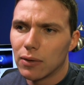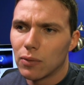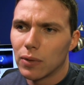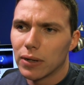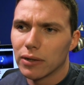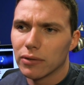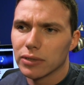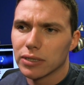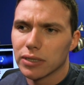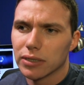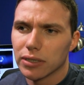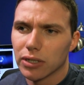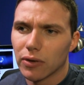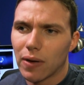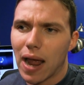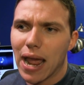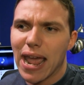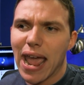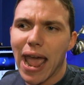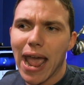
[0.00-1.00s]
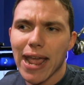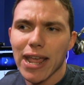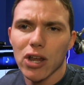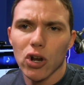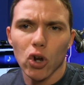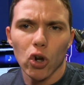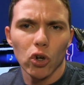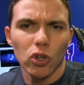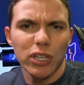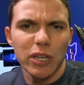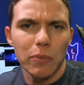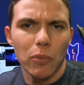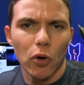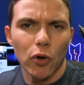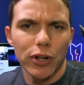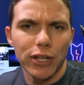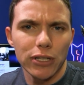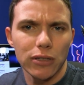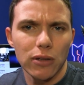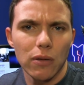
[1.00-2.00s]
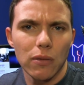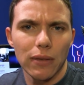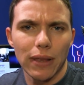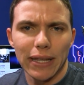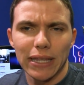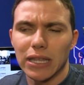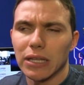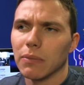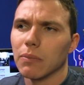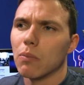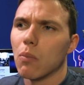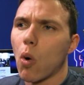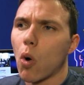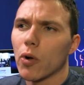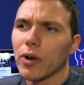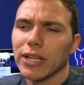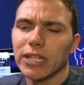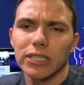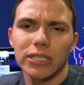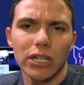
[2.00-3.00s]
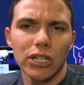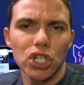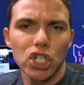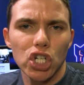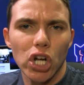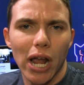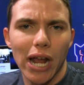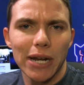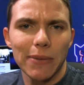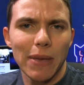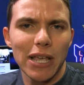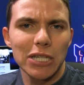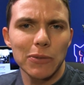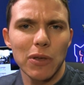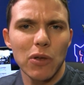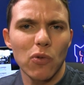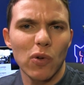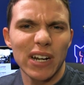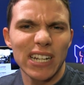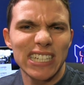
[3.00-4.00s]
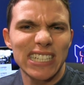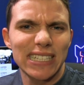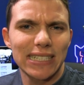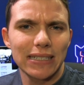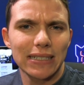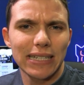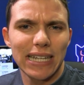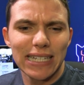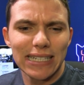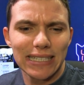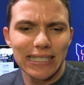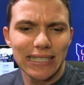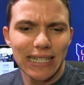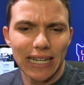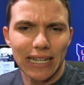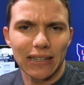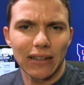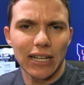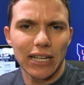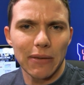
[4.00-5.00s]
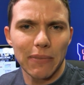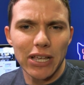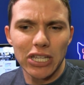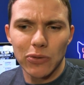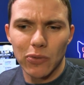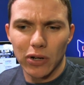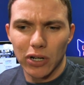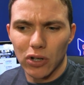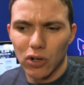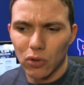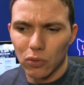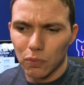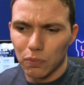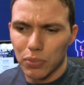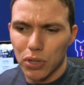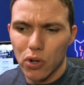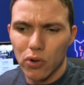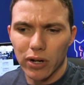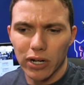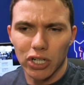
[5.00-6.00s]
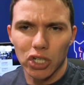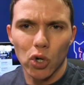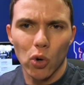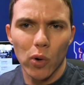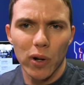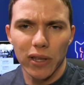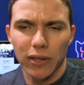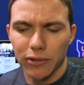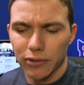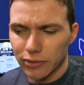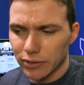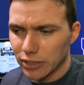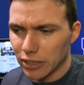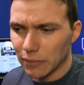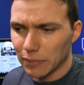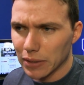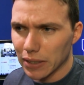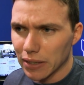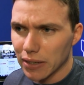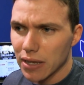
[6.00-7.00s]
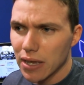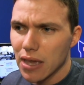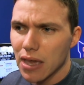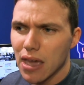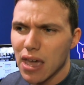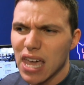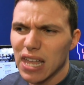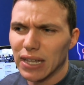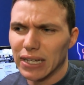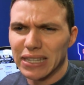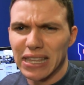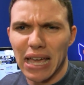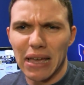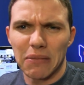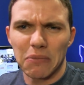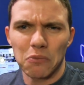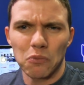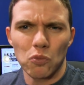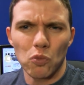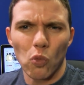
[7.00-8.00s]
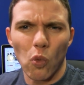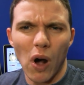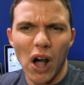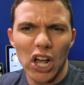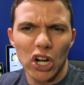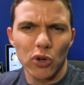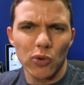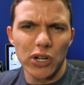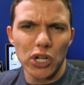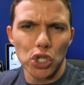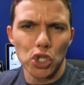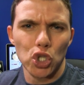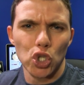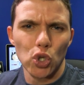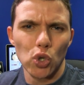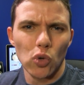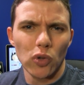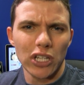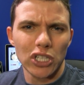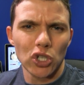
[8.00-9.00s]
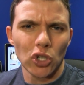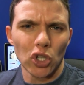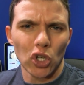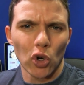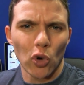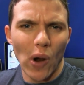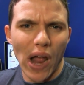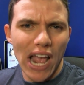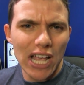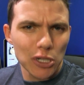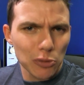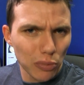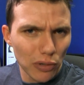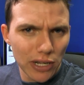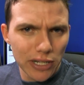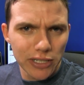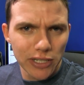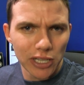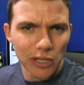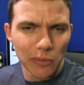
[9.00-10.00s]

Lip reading: what else is there? I hate early morning. Like, the morning sunshine makes me want to get sick. Like, it makes me want to go puke in a toilet or something. Like that watery dew that's on the grass blades